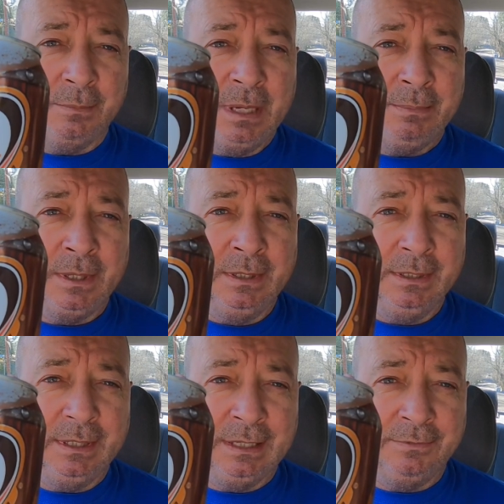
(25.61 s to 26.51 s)
Pepper,
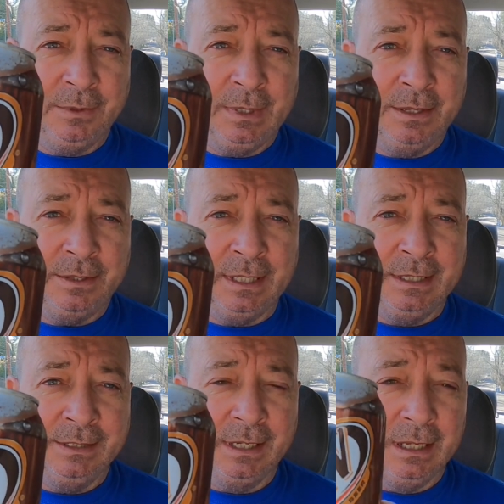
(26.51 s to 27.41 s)
and a few other
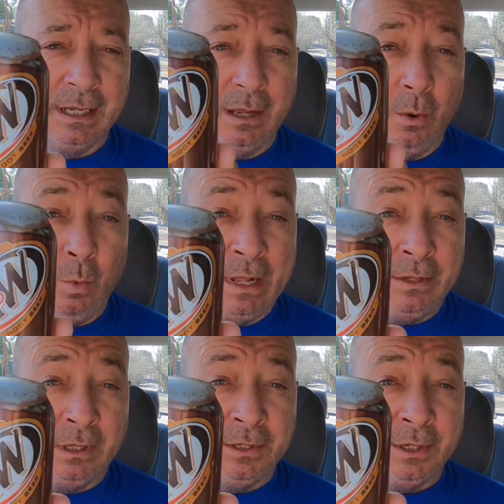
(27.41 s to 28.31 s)
things,
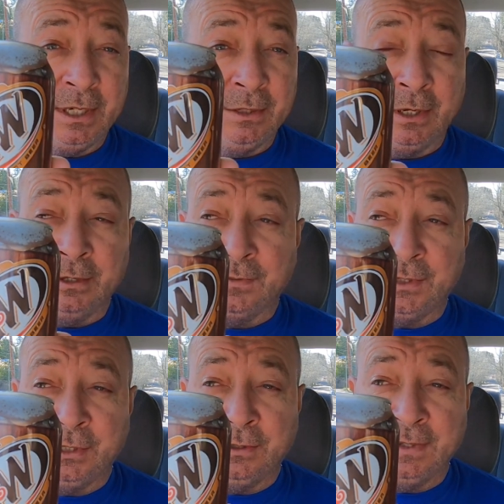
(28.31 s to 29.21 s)
$1.99 off the
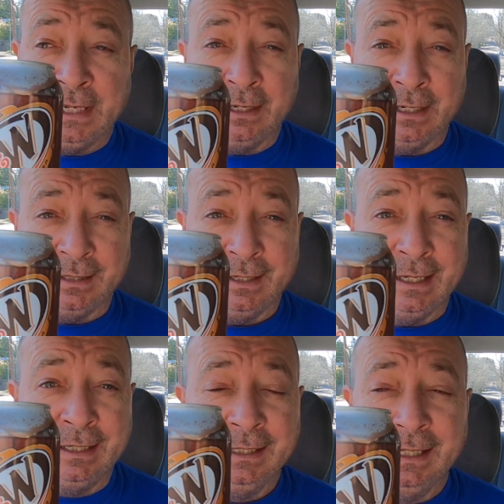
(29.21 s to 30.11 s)
shelf. Now I've got to tell
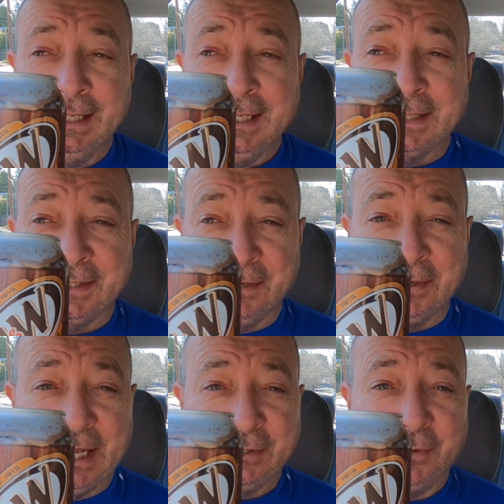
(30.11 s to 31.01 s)
you,
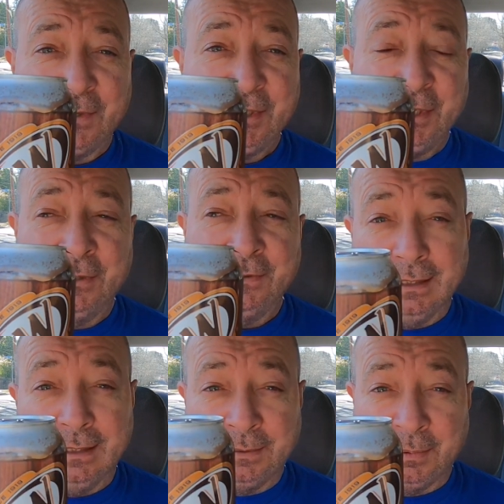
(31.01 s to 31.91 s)
considering that's off the shelf,
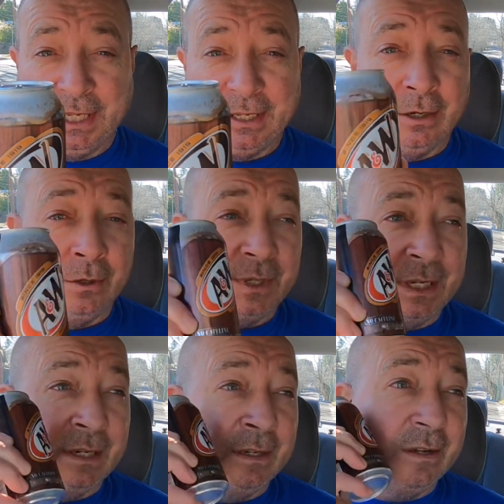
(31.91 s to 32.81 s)
it's pretty cold,
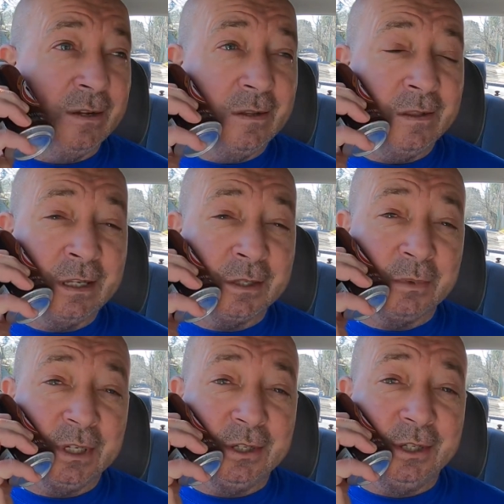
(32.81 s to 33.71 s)
and that's a
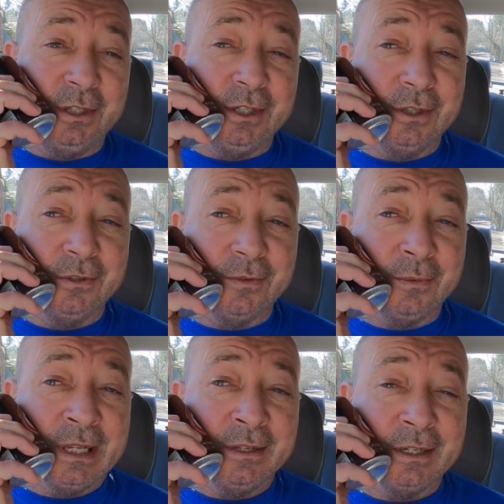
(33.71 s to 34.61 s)
pretty good deal for
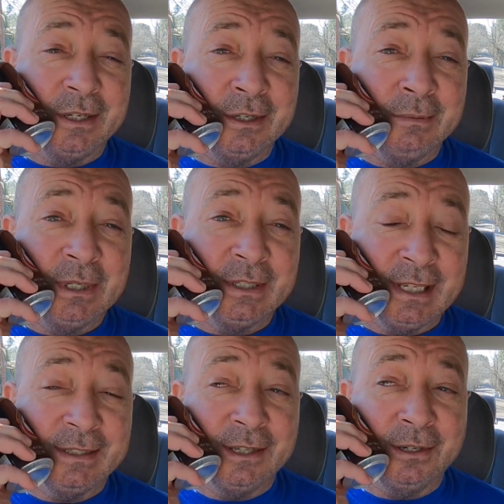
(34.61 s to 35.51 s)
$1.99 because
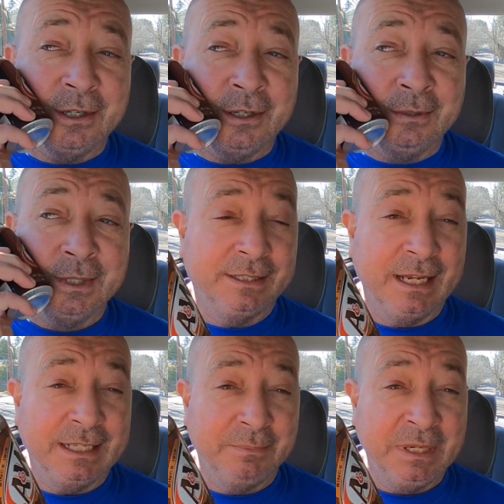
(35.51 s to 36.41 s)
that's so cold. It's
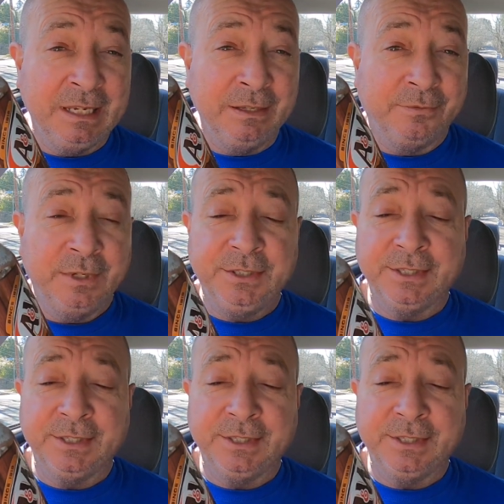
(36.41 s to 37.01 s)
like it's been in the fridge.